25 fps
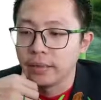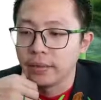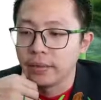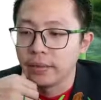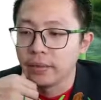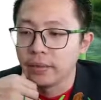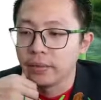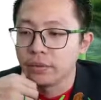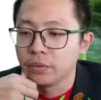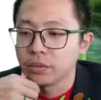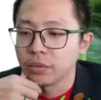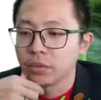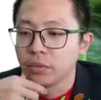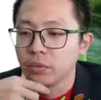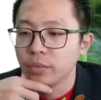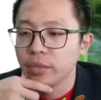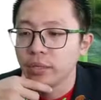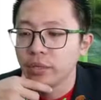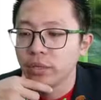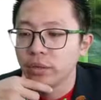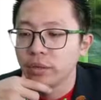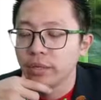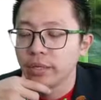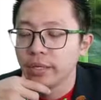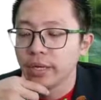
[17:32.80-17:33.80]
So we
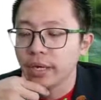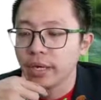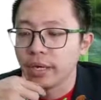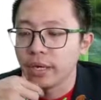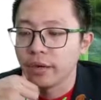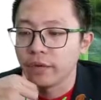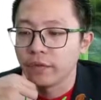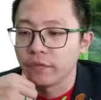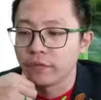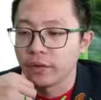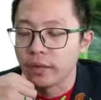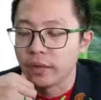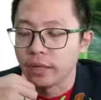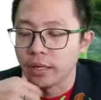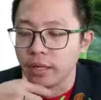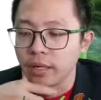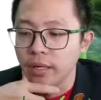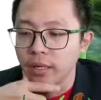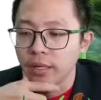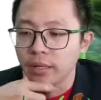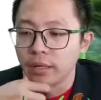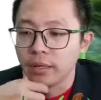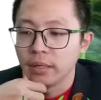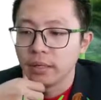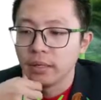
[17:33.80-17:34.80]
only have
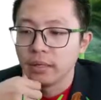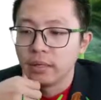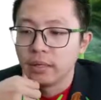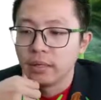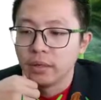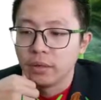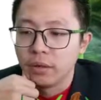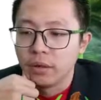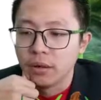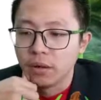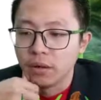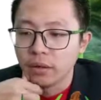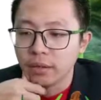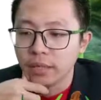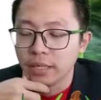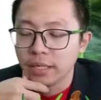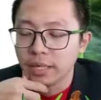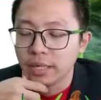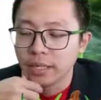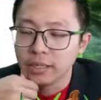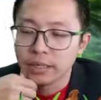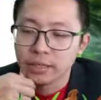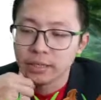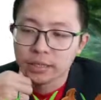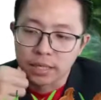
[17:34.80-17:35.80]
all the
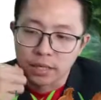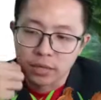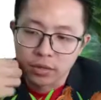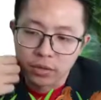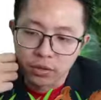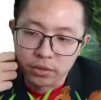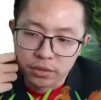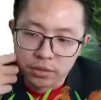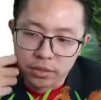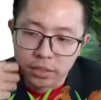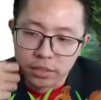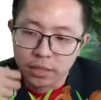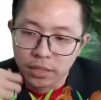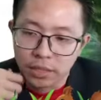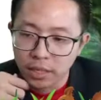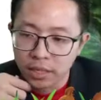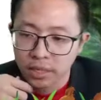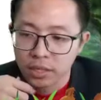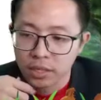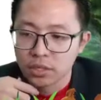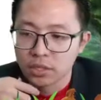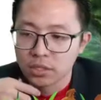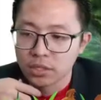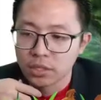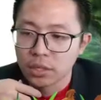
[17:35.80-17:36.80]
others are constant.
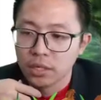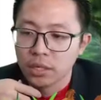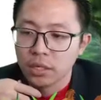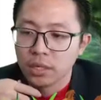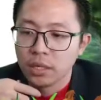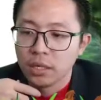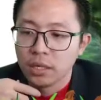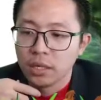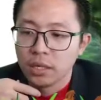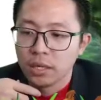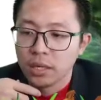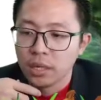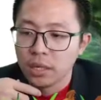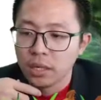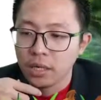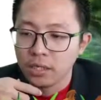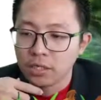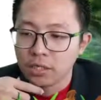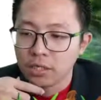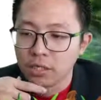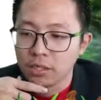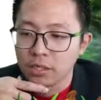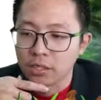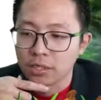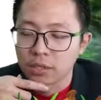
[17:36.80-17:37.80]

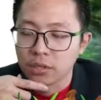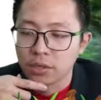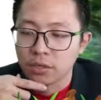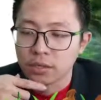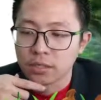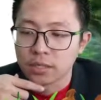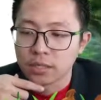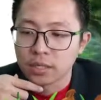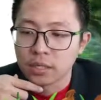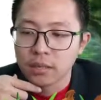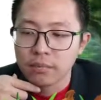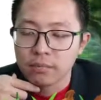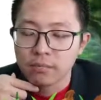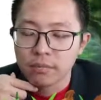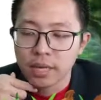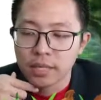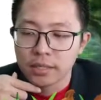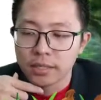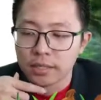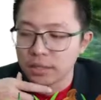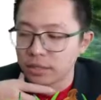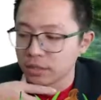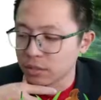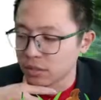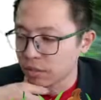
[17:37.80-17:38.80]
H is constant, mass
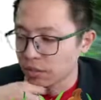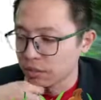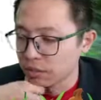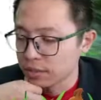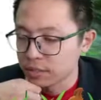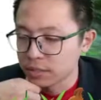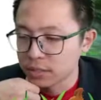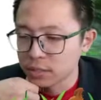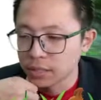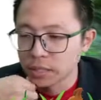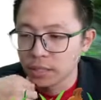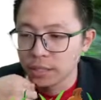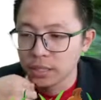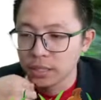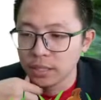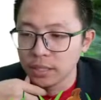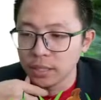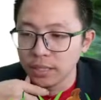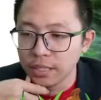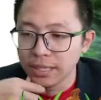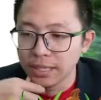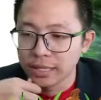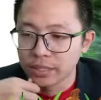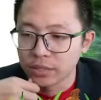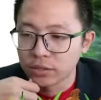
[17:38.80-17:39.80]
is constant,
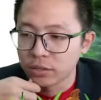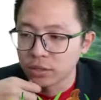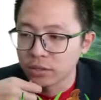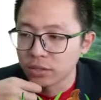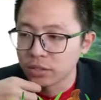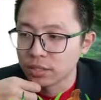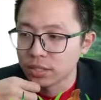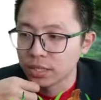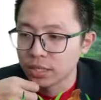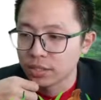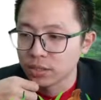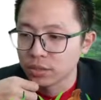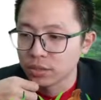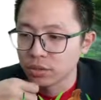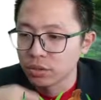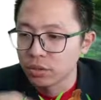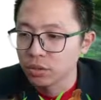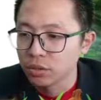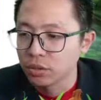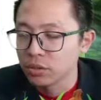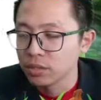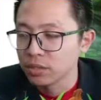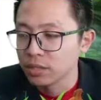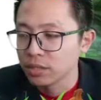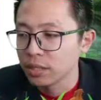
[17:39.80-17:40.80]
electron charge also
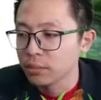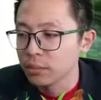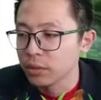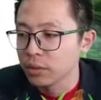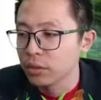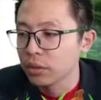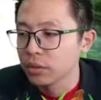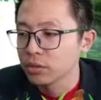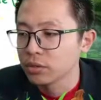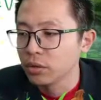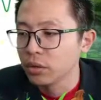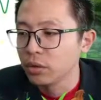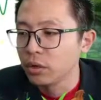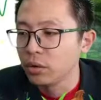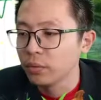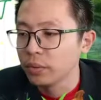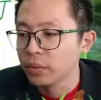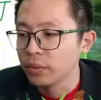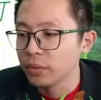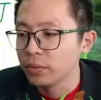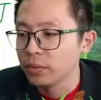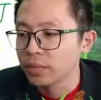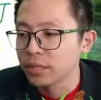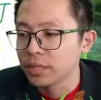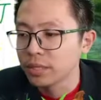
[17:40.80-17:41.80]
constant, because all we
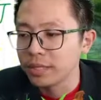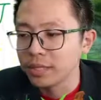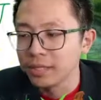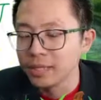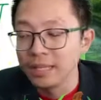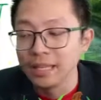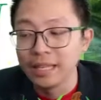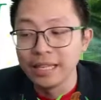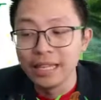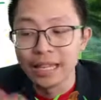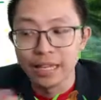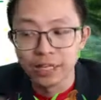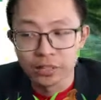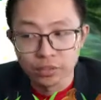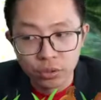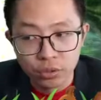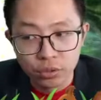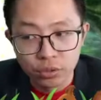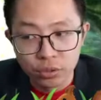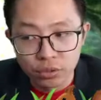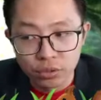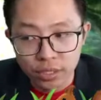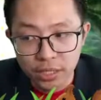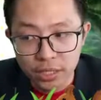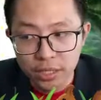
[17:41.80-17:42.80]
use the electron
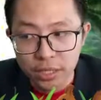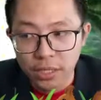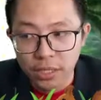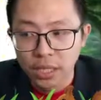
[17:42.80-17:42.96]
only.